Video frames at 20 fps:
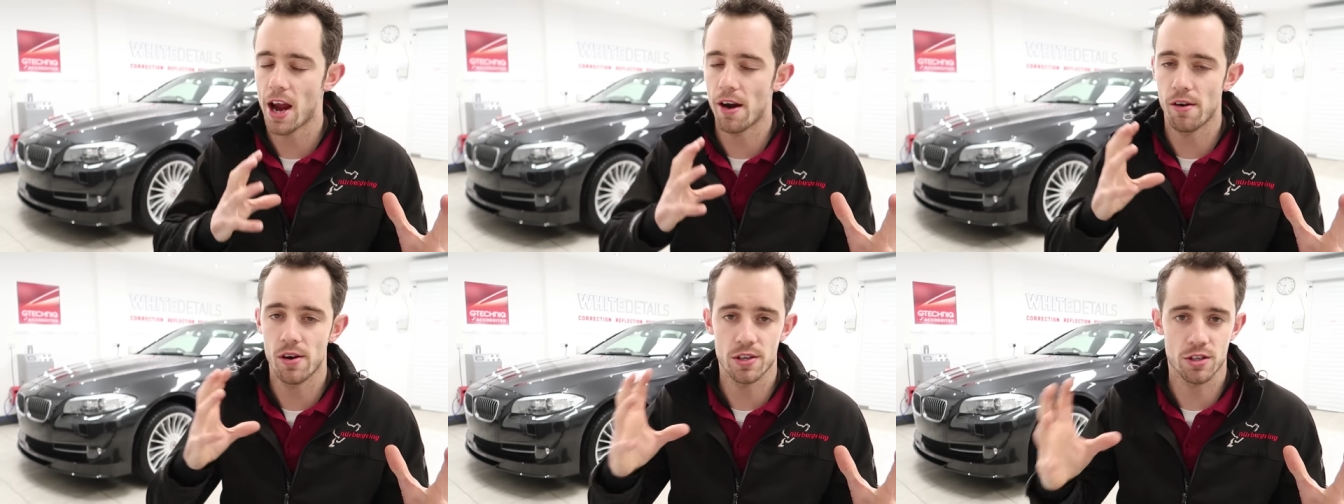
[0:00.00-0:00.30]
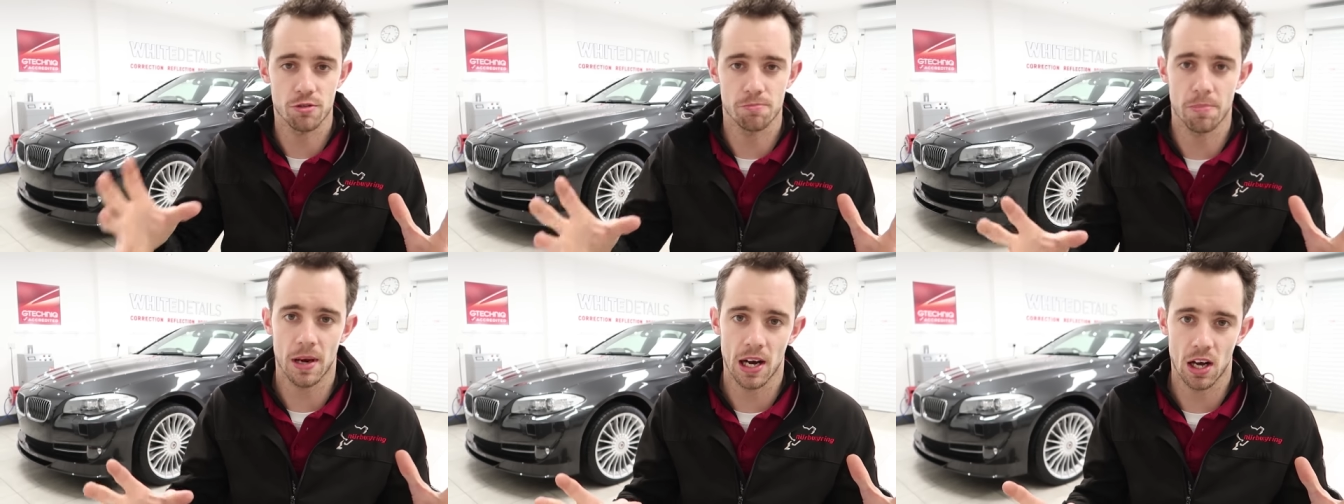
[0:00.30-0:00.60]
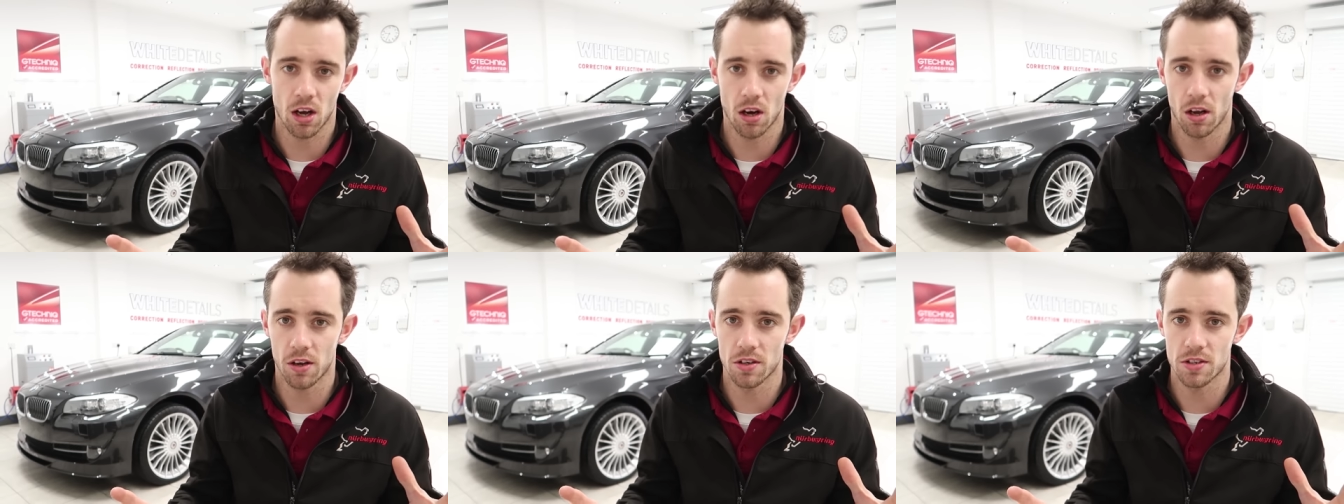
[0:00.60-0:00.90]
areas of
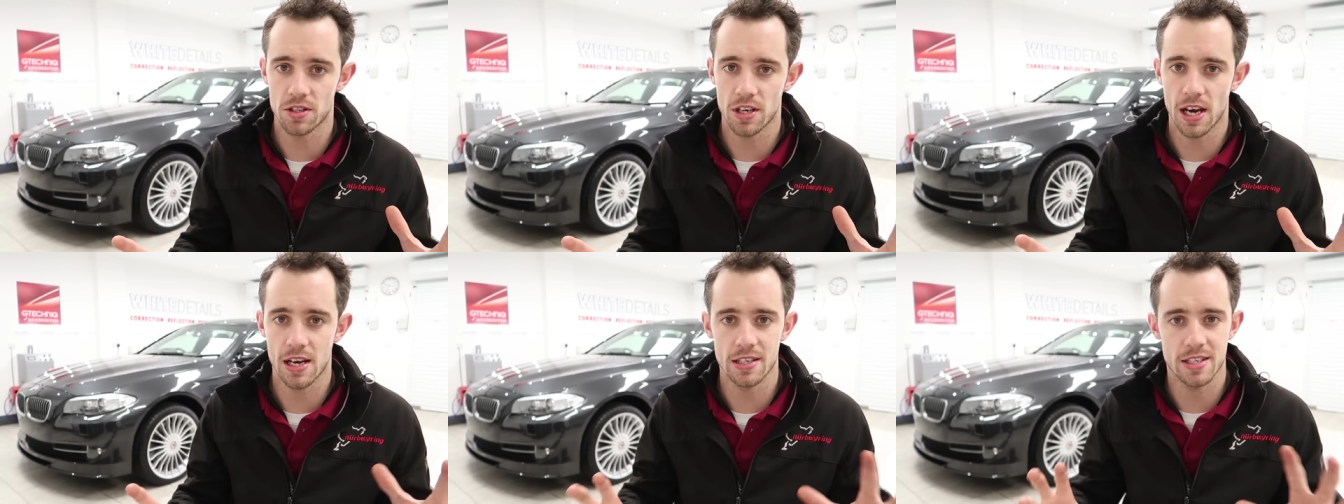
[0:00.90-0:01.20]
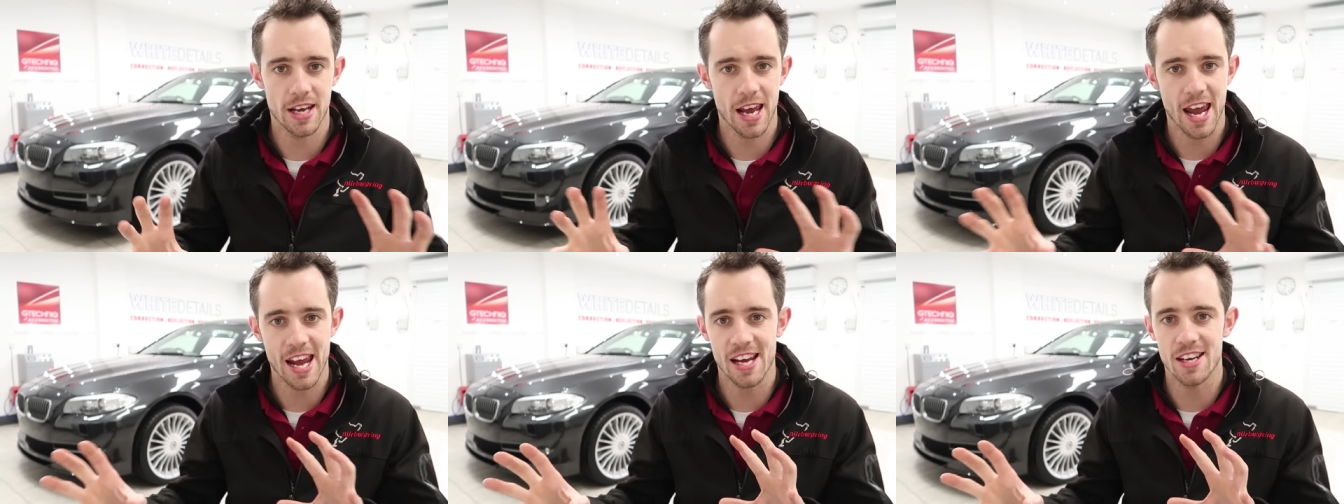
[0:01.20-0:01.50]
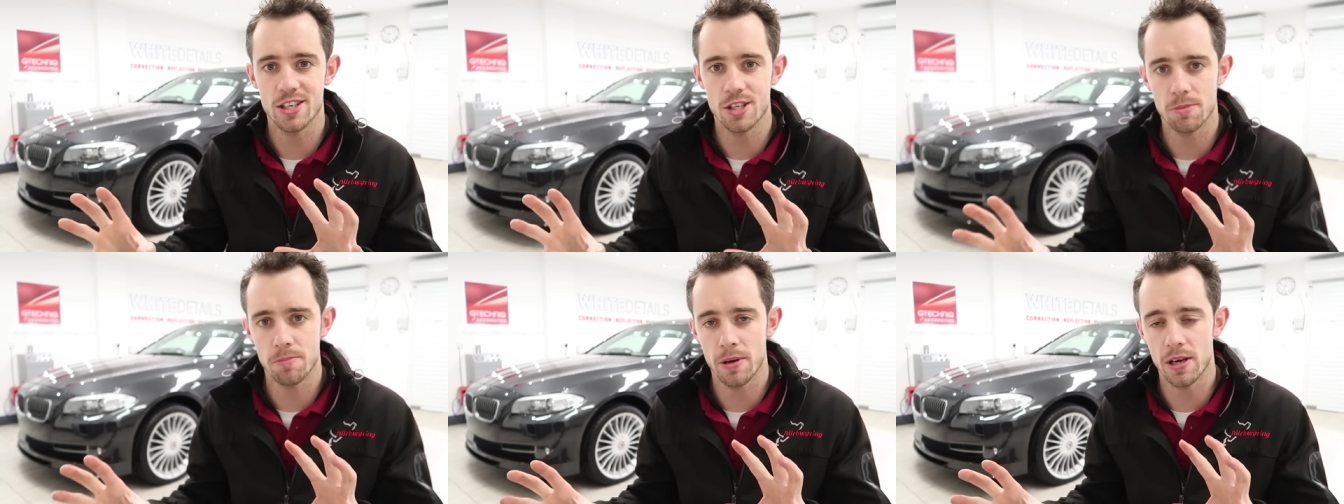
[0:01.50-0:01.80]
bad contact,
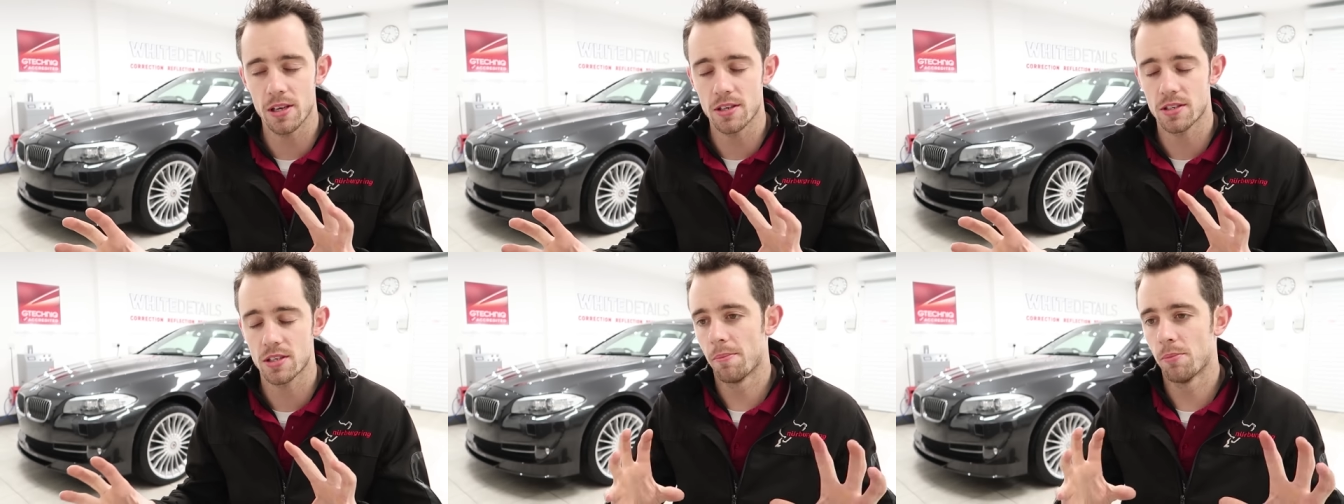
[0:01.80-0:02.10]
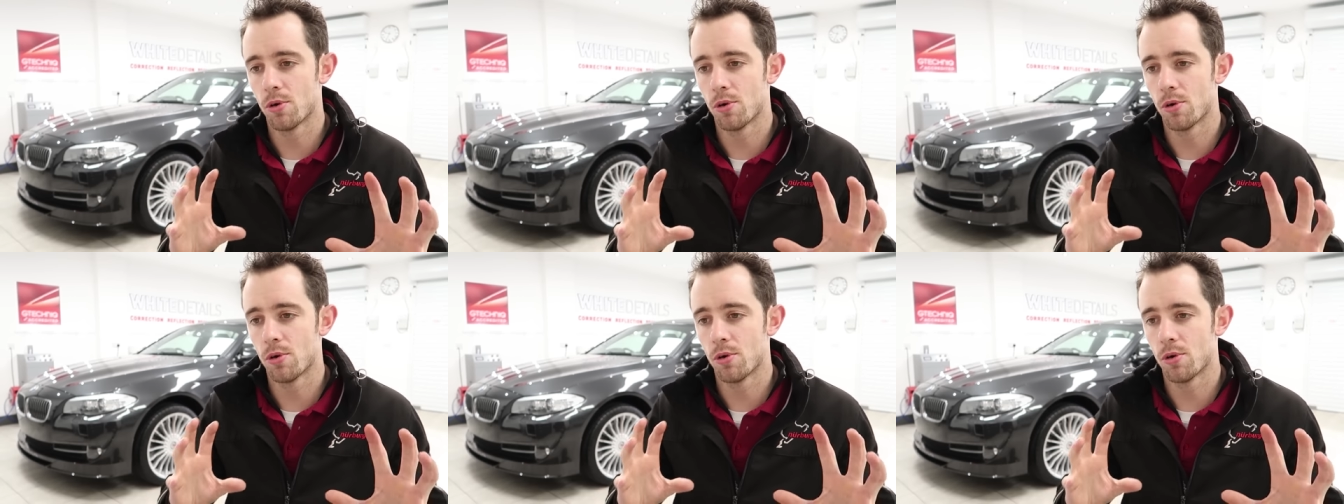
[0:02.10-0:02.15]
hazy bits,